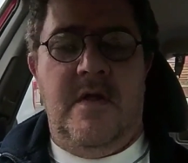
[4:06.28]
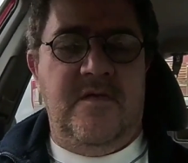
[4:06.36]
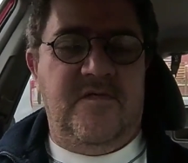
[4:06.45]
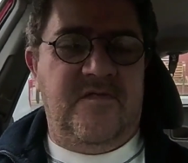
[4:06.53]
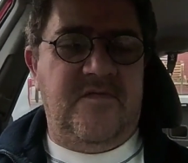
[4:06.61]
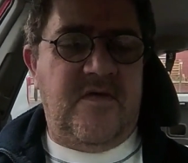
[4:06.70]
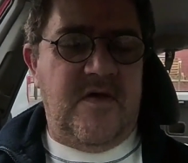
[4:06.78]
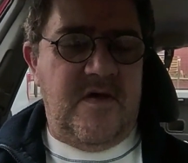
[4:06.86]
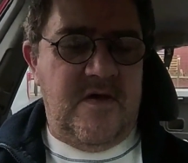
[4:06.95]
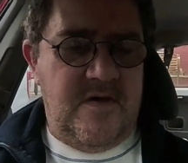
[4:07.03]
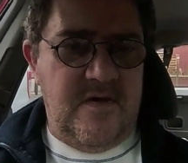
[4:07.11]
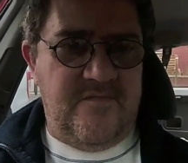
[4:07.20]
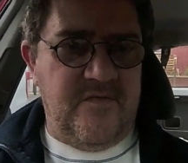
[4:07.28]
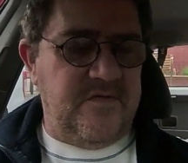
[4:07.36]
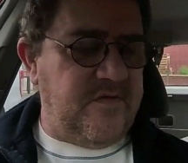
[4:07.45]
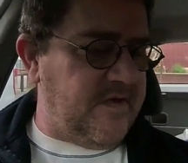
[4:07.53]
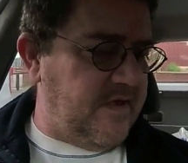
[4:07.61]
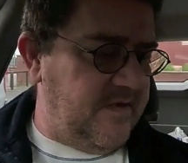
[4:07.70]
it's, uh, I
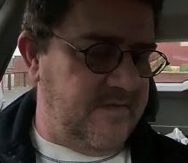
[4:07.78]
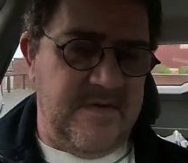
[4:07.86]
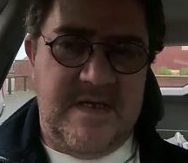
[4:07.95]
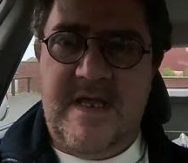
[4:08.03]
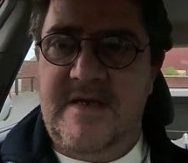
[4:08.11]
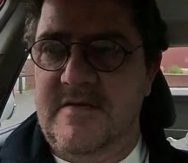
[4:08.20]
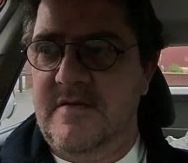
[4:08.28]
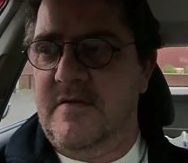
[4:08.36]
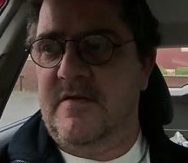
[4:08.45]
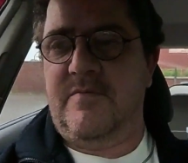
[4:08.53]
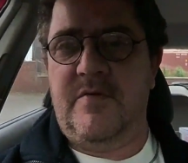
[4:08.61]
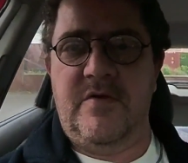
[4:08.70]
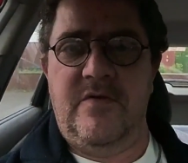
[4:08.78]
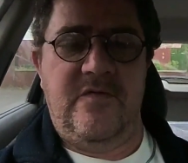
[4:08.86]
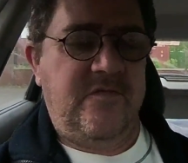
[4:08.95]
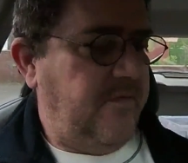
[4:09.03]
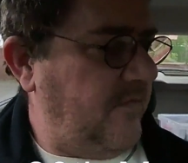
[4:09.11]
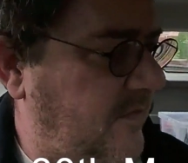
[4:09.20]
forgot the date again, as per
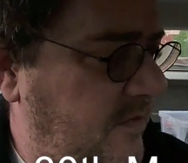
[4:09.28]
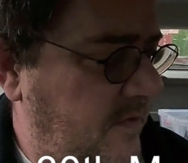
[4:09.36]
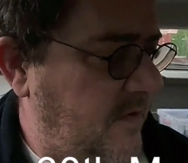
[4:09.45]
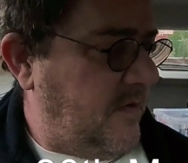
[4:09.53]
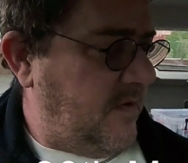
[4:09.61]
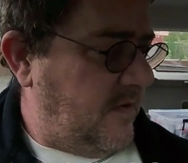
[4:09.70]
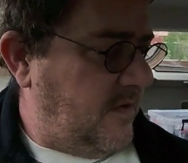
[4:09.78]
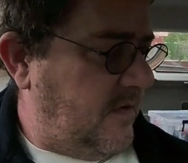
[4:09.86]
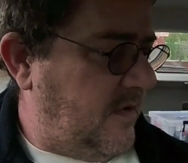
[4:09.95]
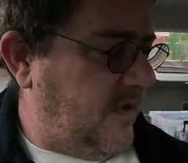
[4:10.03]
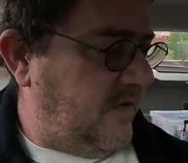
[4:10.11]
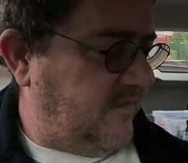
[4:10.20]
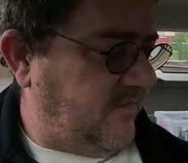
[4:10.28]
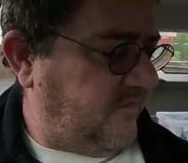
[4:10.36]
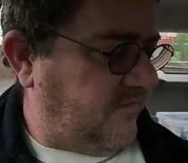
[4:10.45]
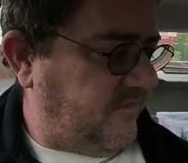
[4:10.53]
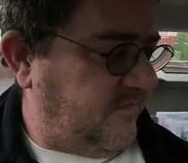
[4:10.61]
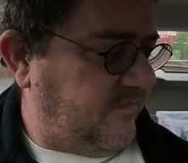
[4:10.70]
usual.
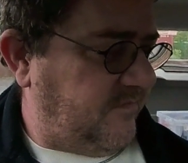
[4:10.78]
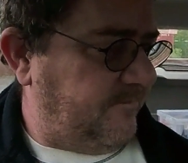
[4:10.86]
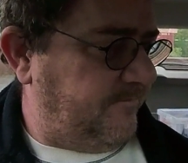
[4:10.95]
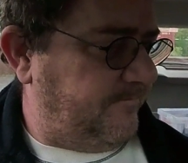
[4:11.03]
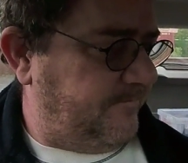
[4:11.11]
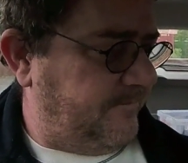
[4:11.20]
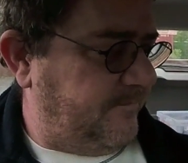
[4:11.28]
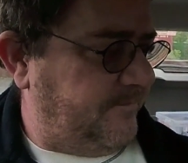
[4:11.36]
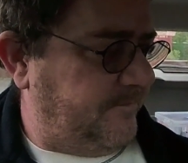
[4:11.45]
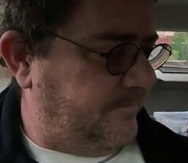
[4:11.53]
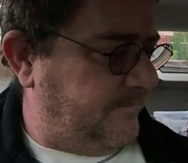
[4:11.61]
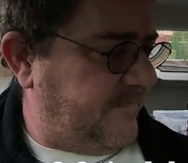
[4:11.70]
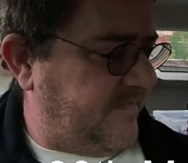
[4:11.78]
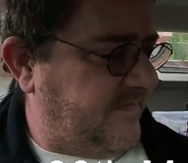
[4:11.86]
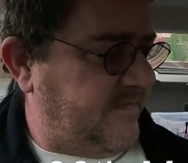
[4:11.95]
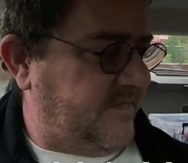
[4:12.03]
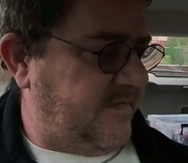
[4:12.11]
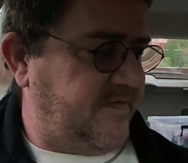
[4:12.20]
It's
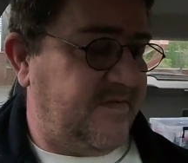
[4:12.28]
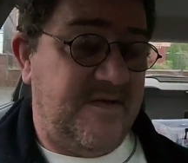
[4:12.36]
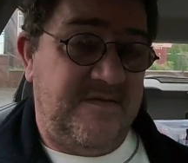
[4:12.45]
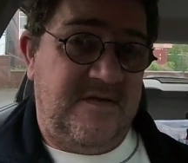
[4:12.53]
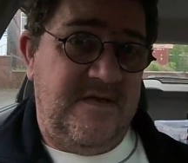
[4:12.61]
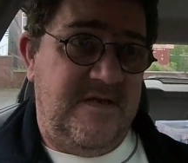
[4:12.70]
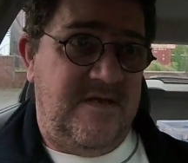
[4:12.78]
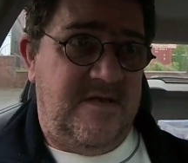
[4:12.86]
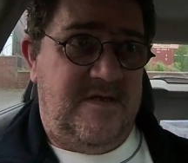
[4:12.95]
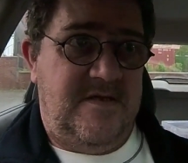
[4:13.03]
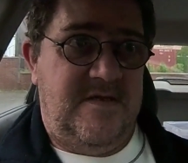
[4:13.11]
Sunday,